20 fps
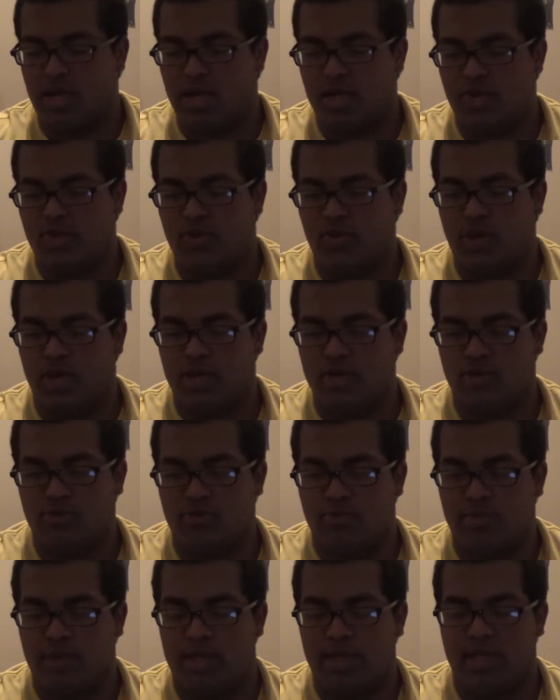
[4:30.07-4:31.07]
drugs,
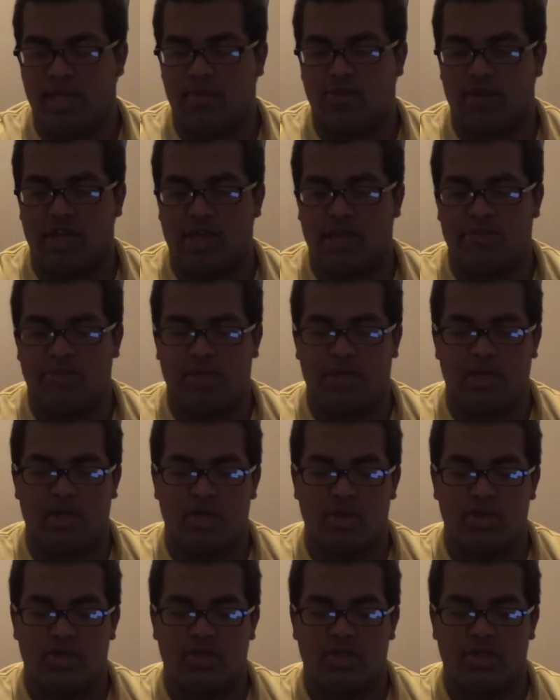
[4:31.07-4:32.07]
mainly crack,
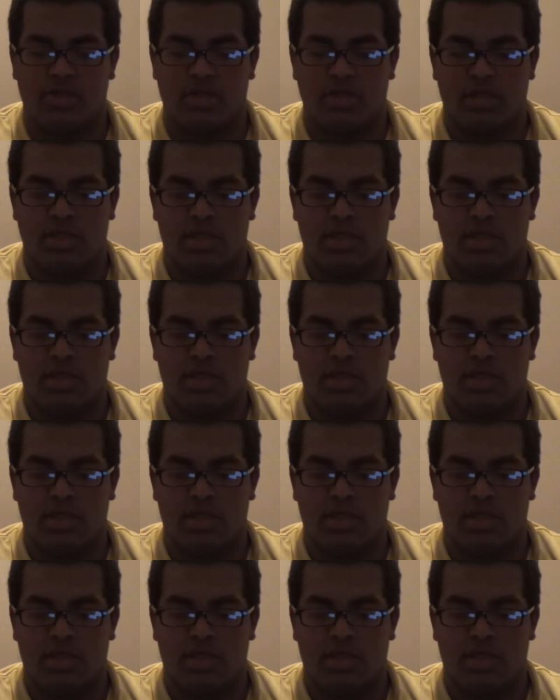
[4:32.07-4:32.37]
because